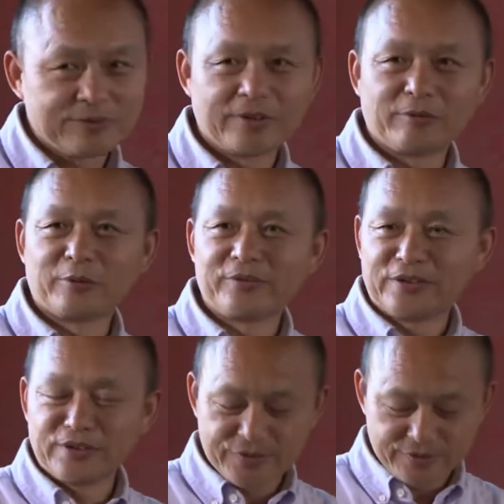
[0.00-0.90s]

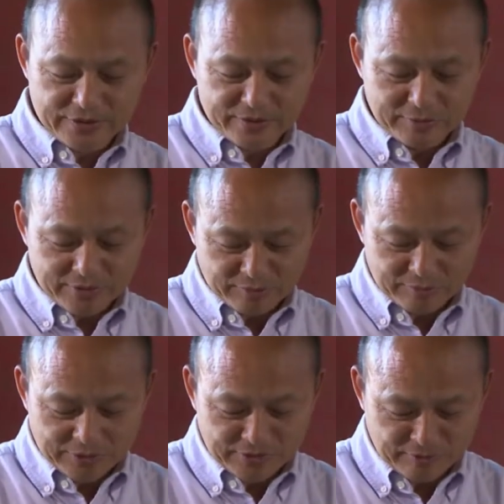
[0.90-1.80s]
is a
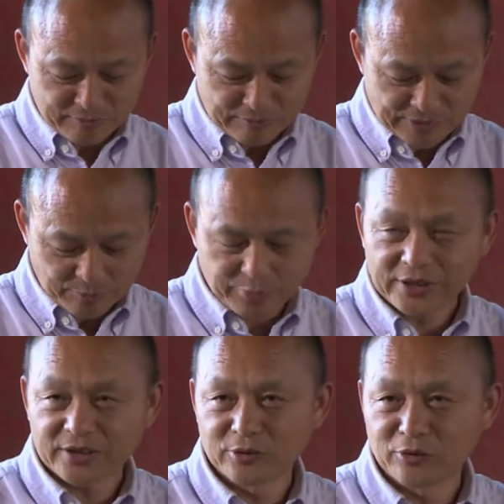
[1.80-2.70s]

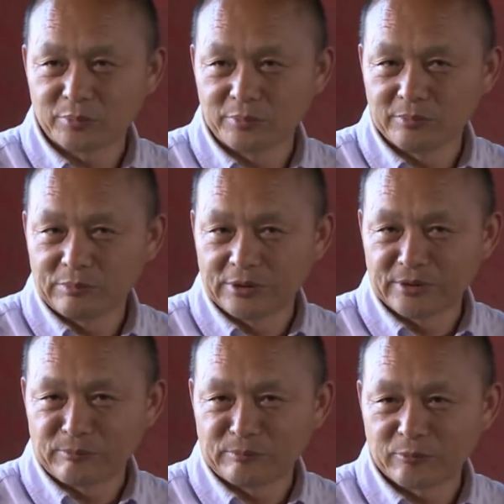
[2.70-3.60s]
practical
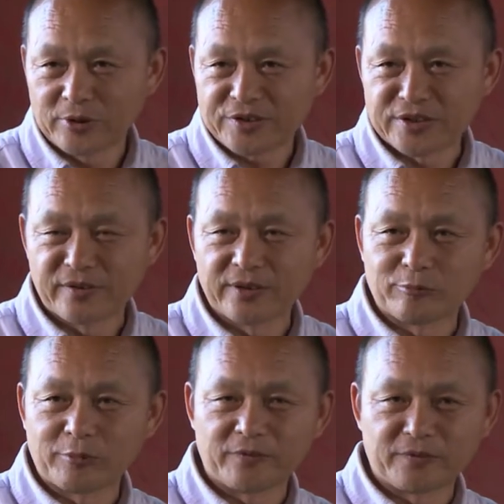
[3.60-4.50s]
question that
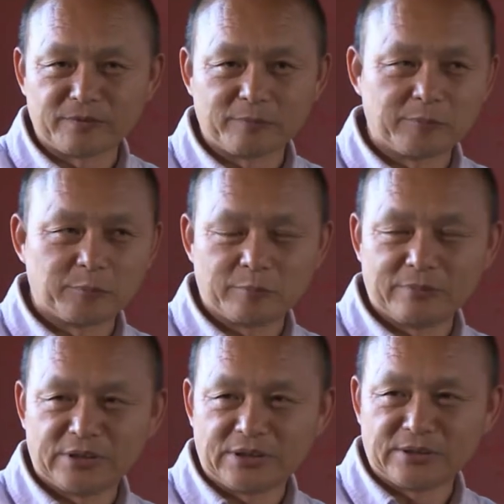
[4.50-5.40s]
we have
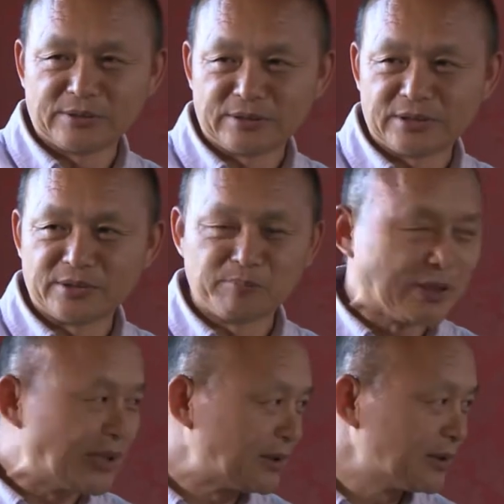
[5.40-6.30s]
in
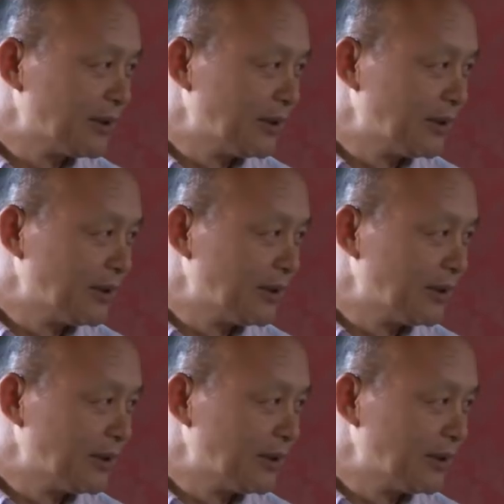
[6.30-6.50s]
mind.